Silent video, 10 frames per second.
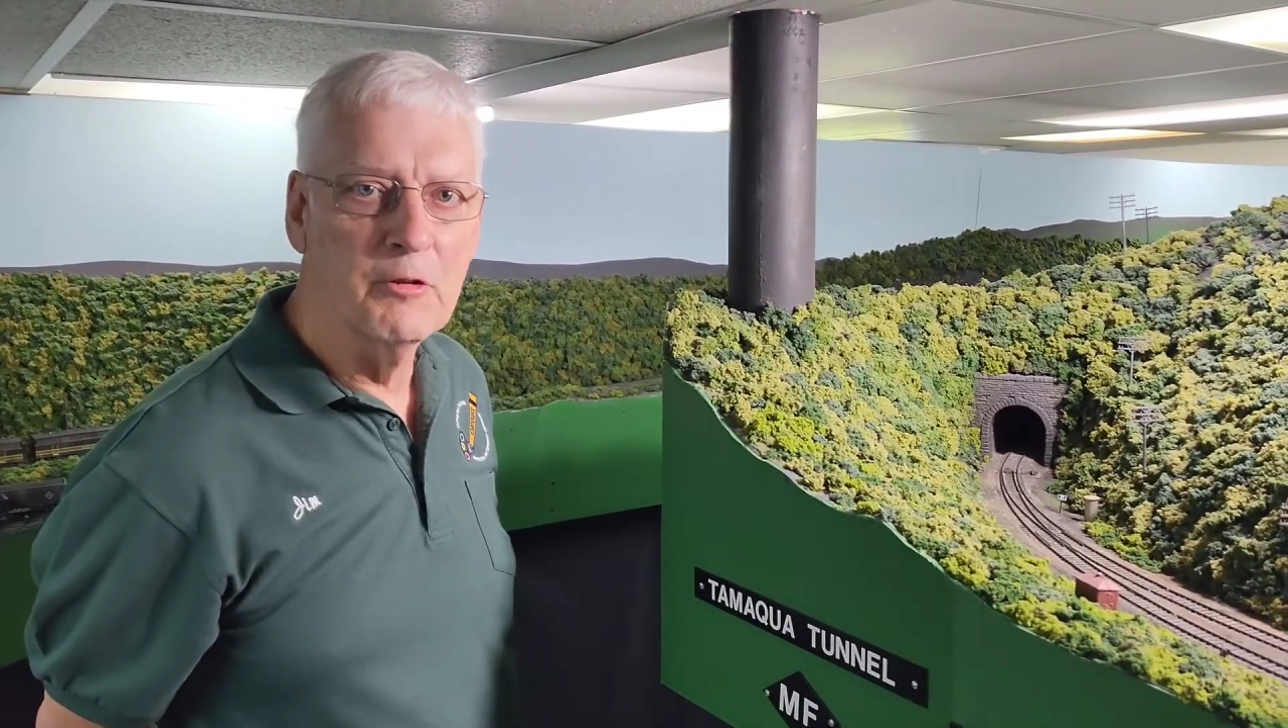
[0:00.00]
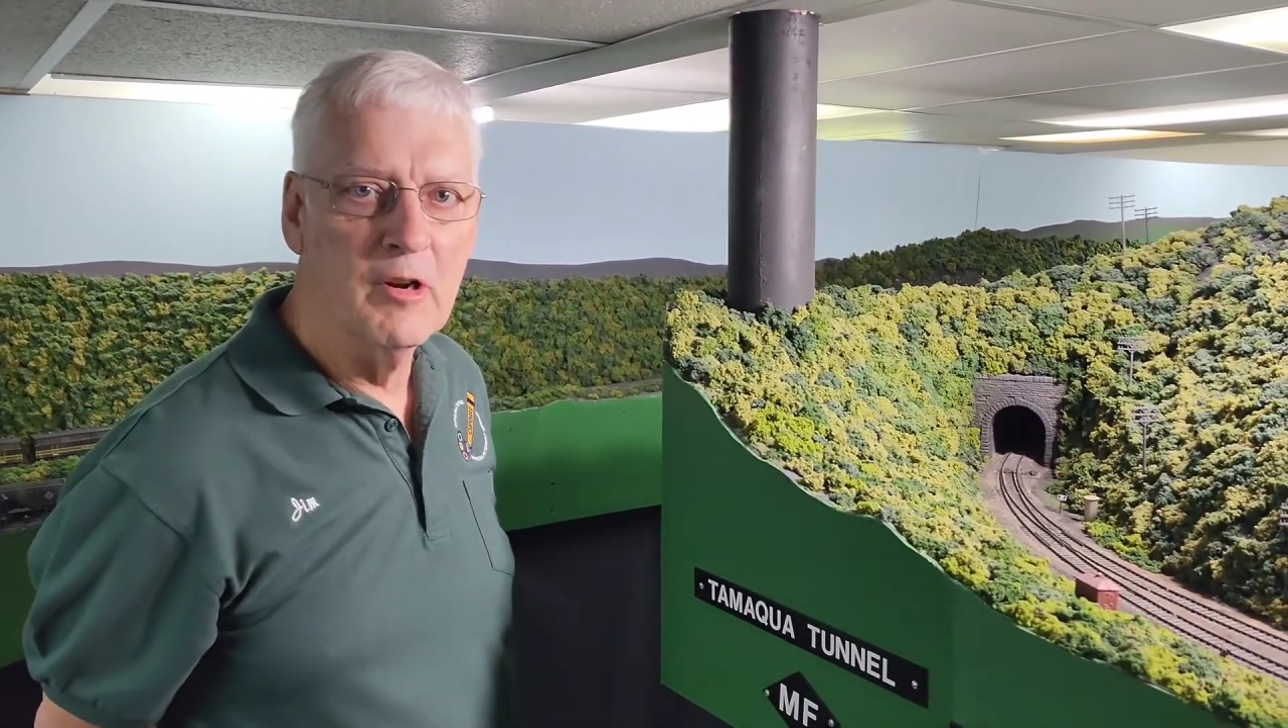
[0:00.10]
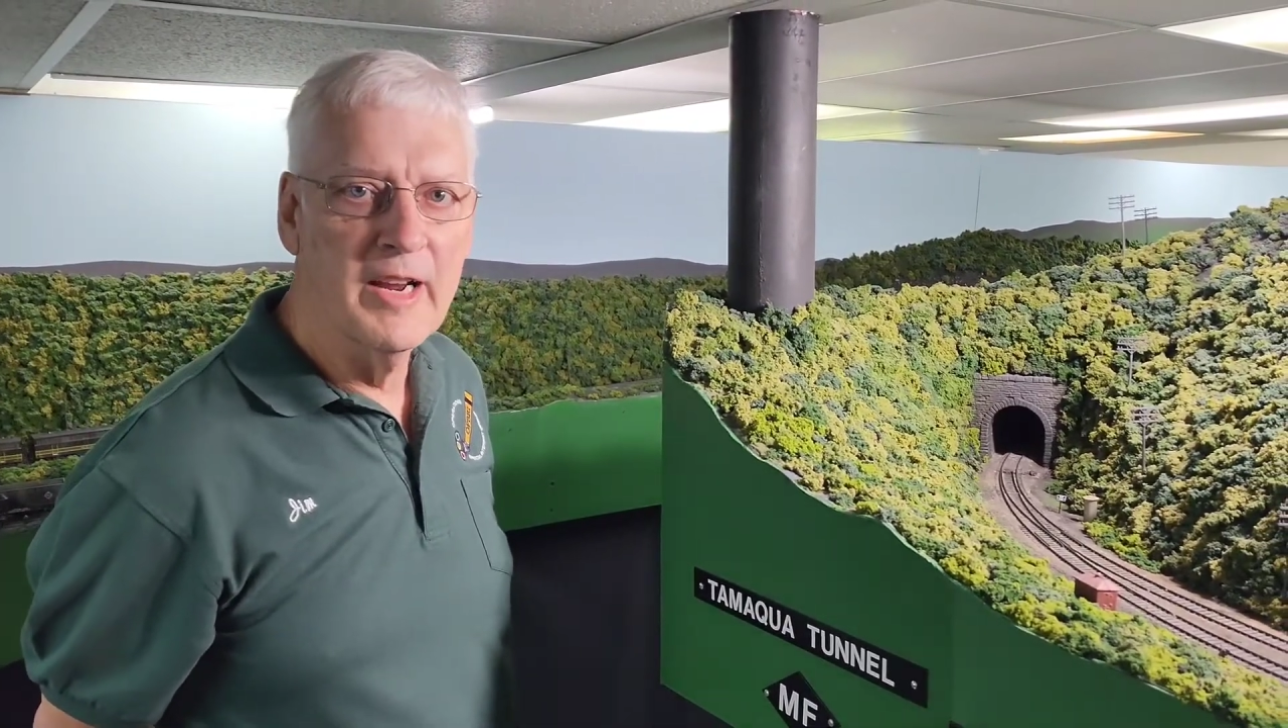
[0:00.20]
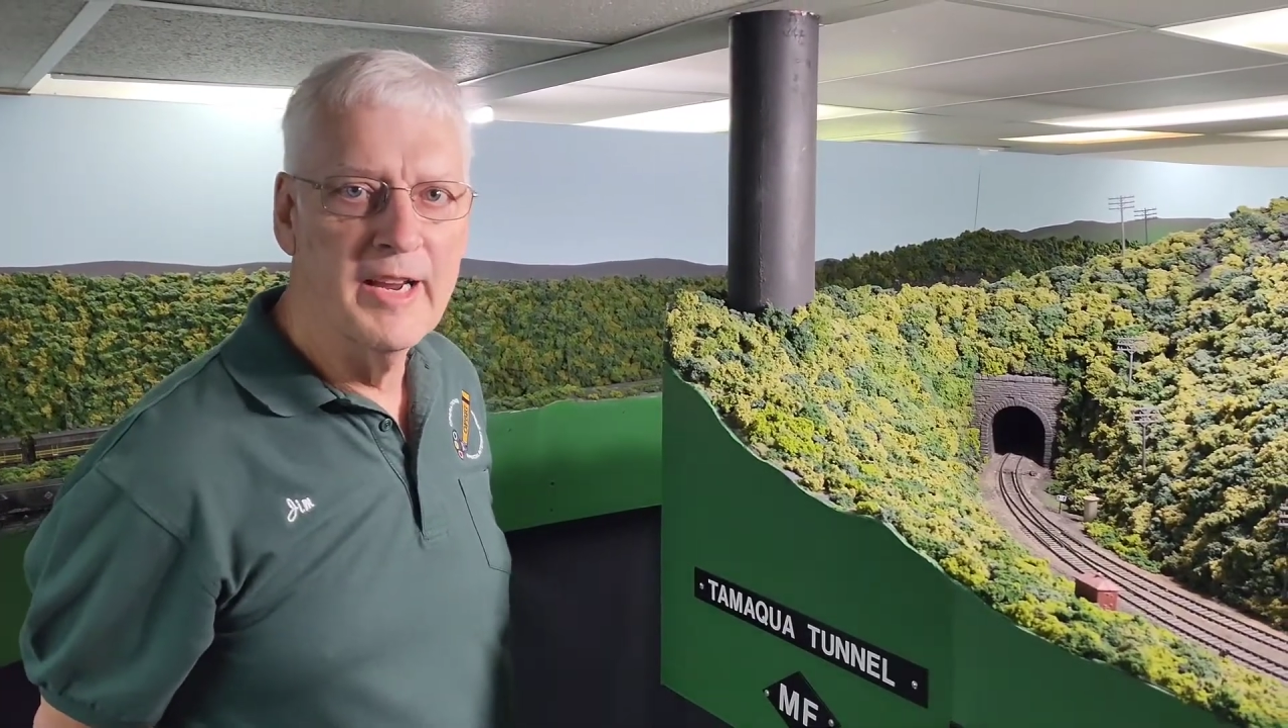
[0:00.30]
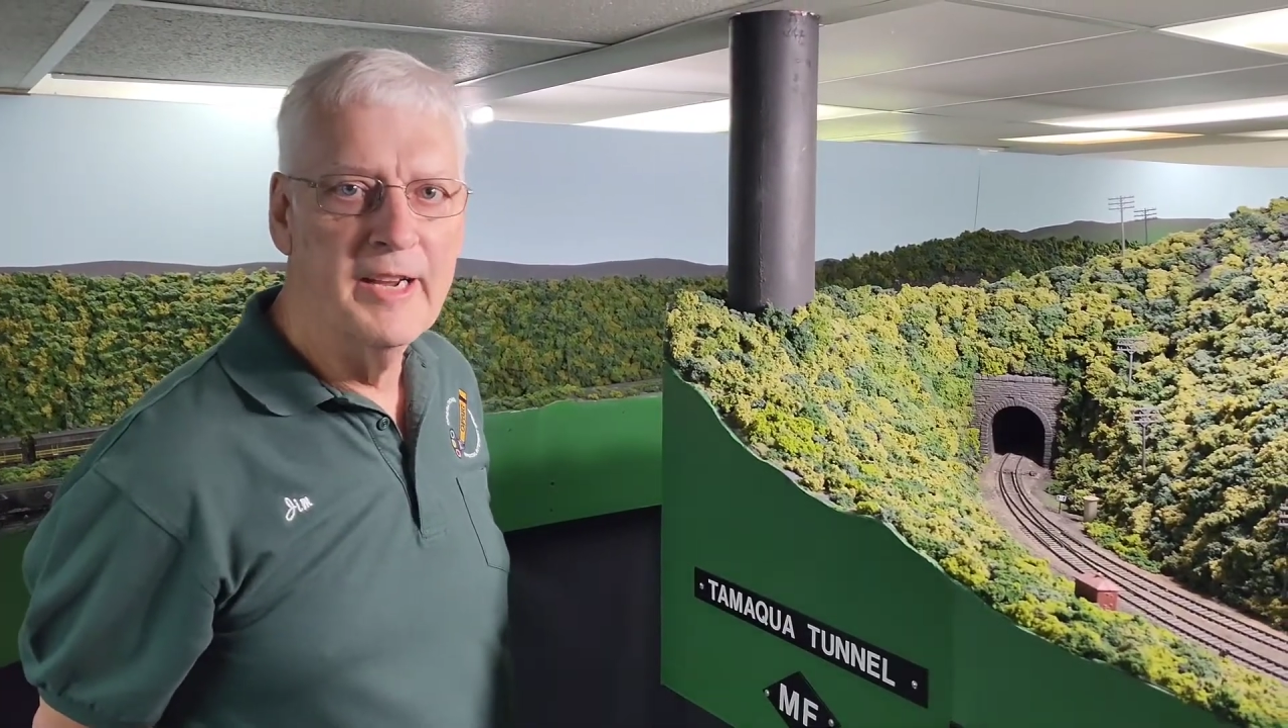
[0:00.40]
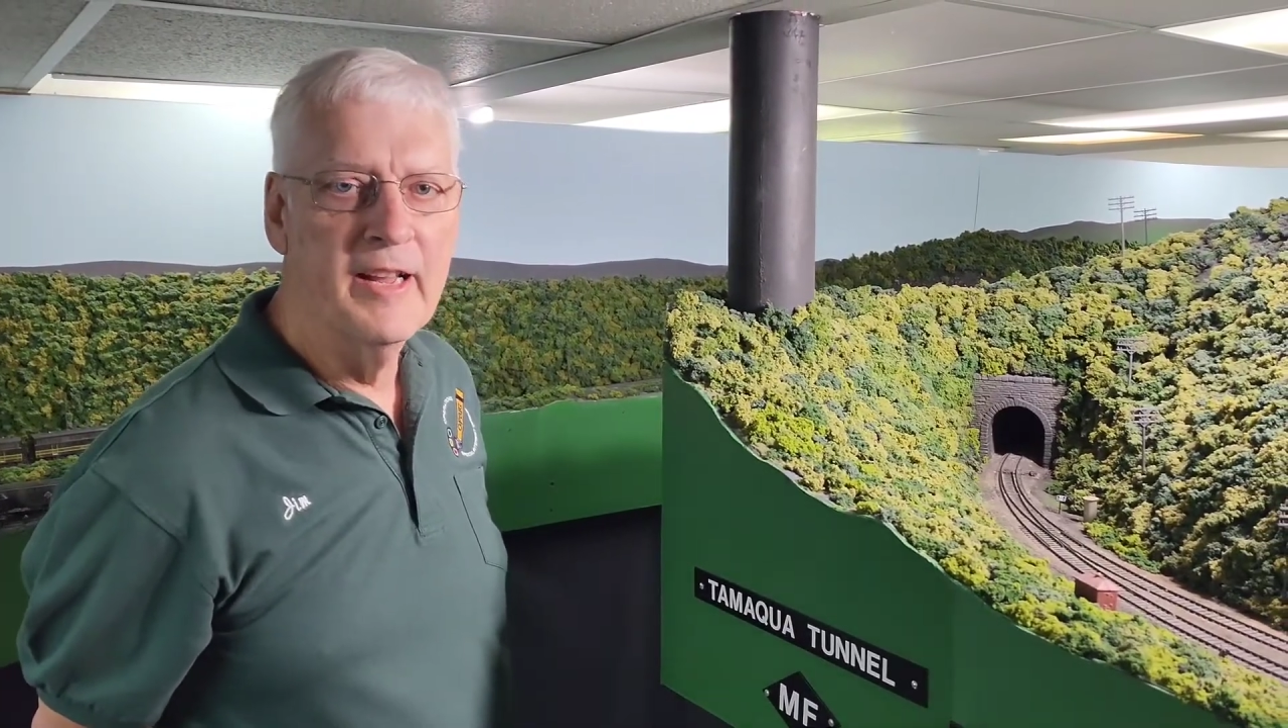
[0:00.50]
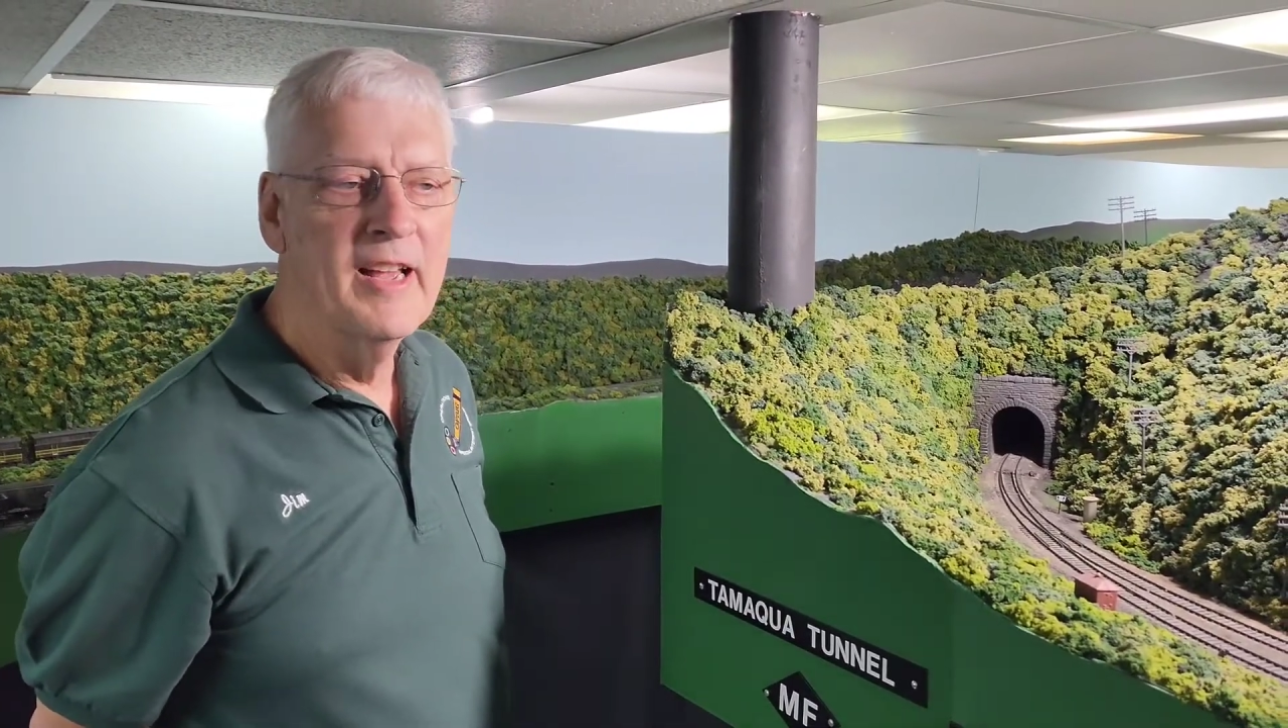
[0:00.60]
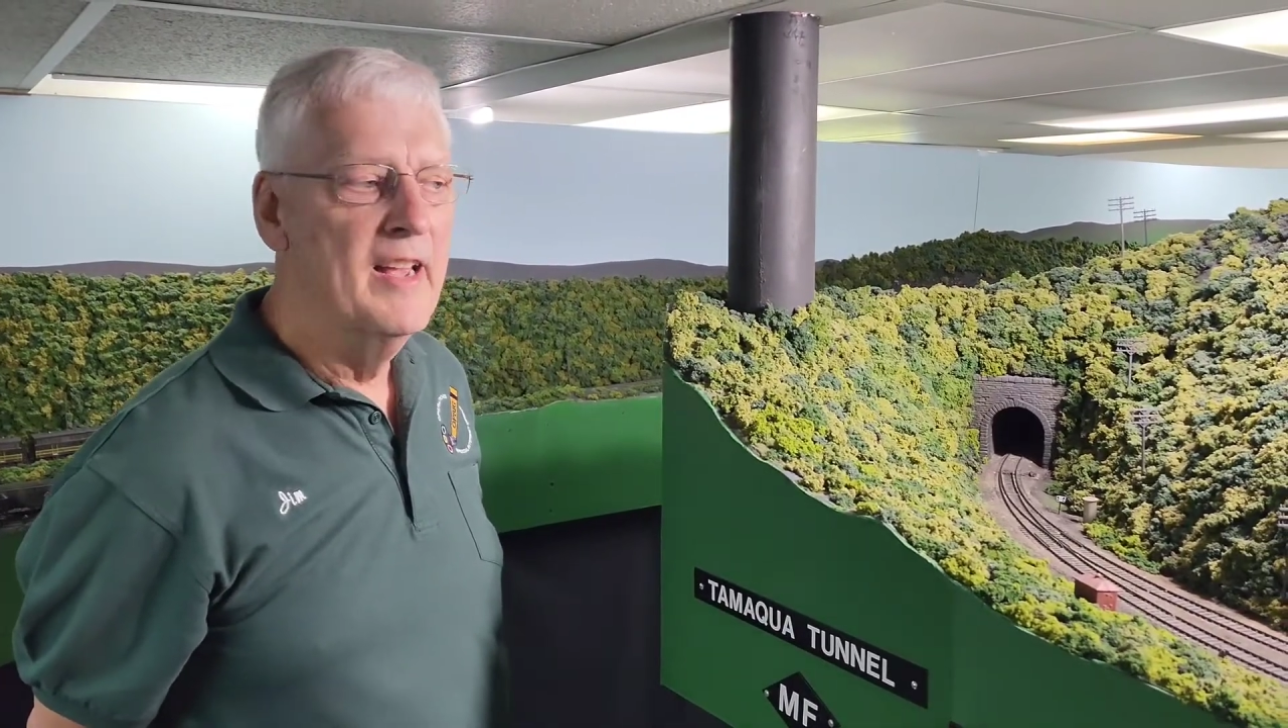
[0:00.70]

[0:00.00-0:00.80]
grade,